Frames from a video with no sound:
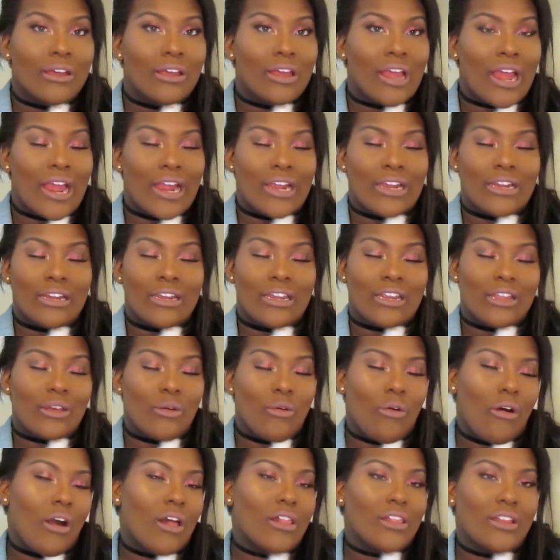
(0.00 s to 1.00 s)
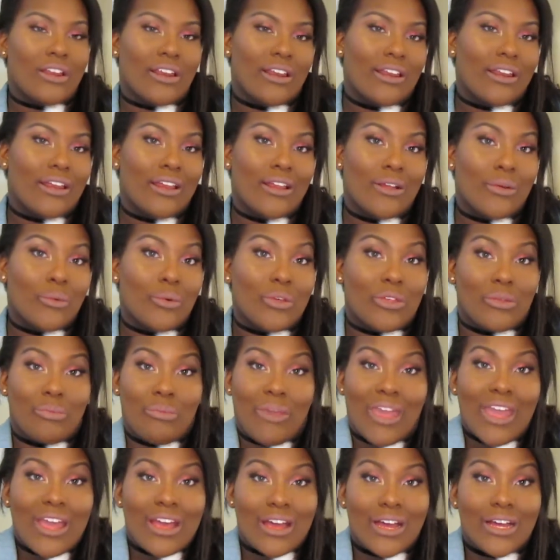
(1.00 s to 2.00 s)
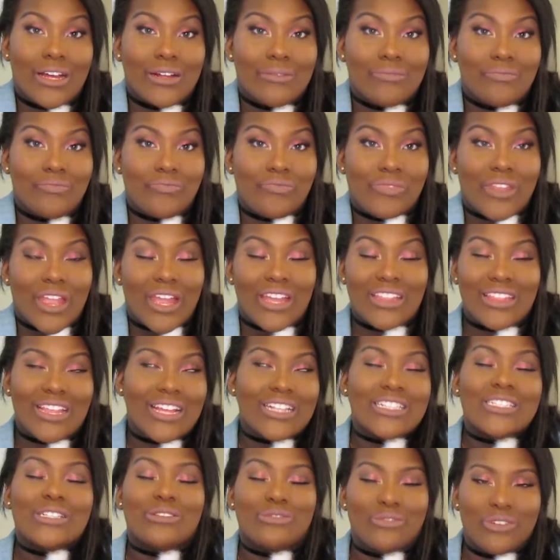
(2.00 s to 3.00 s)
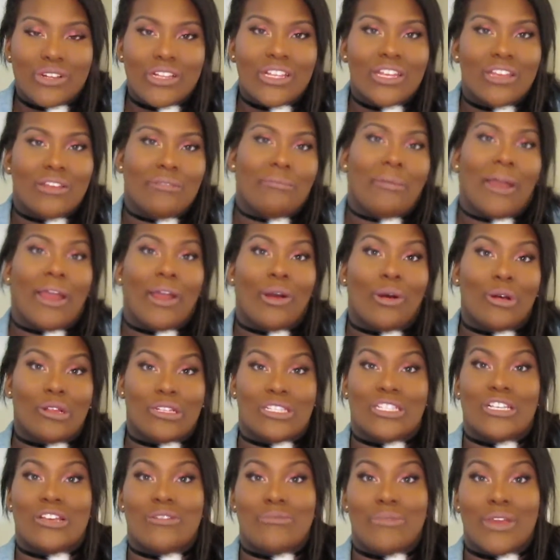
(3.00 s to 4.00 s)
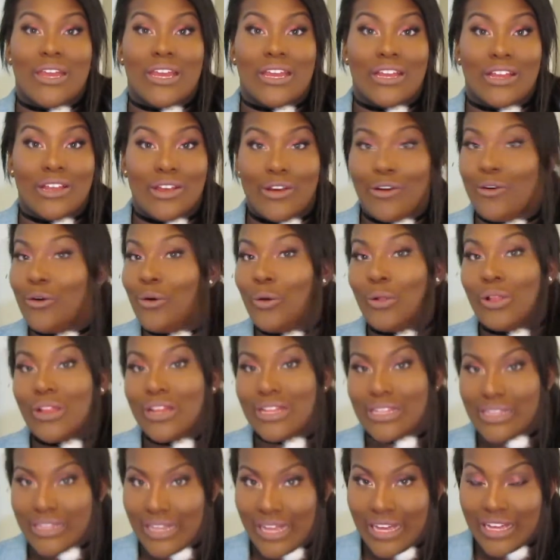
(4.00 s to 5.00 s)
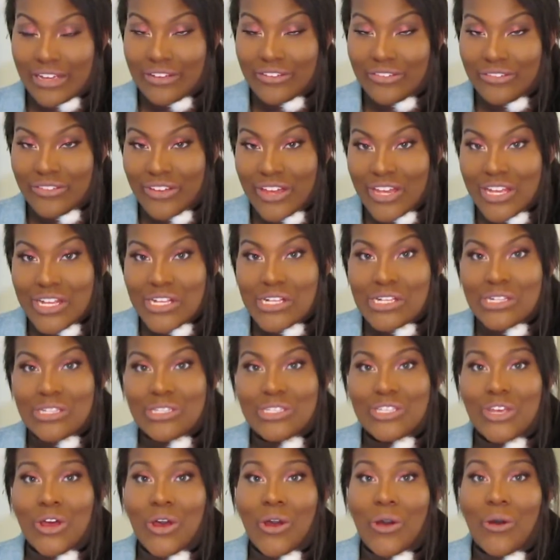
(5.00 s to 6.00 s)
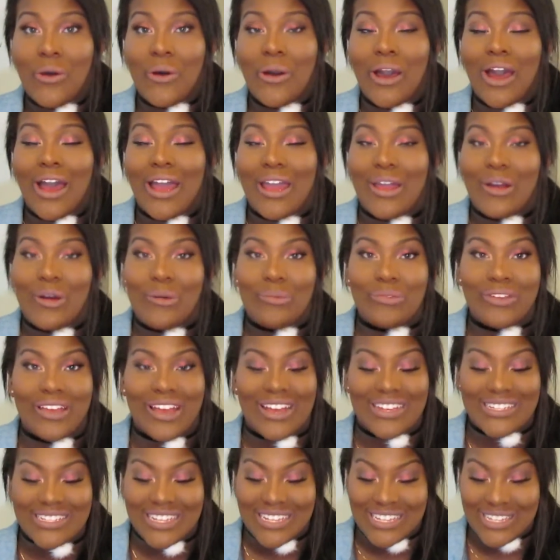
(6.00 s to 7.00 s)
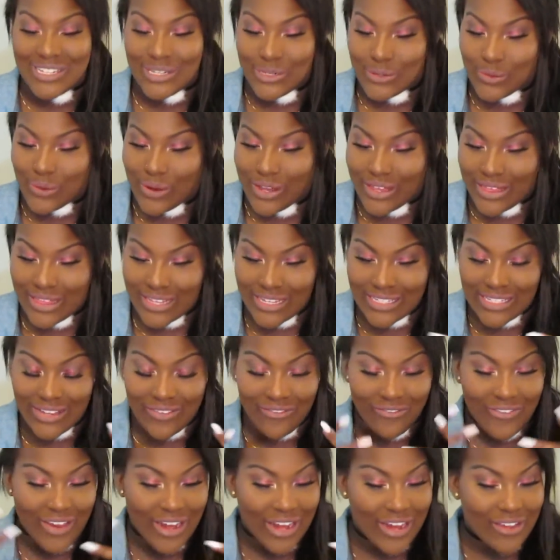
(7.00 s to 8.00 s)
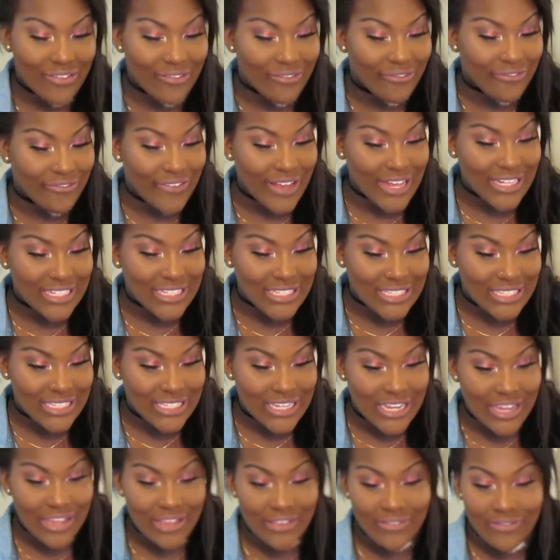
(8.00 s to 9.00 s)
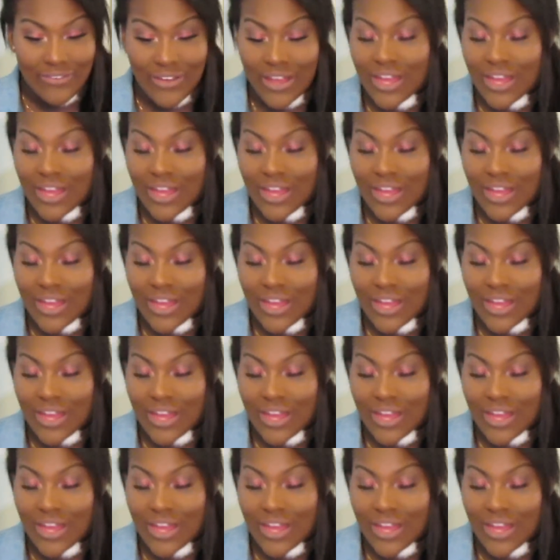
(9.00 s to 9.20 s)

and equality with makeup. And that's really my ultimate goal in life. So I hope you guys enjoyed this very festive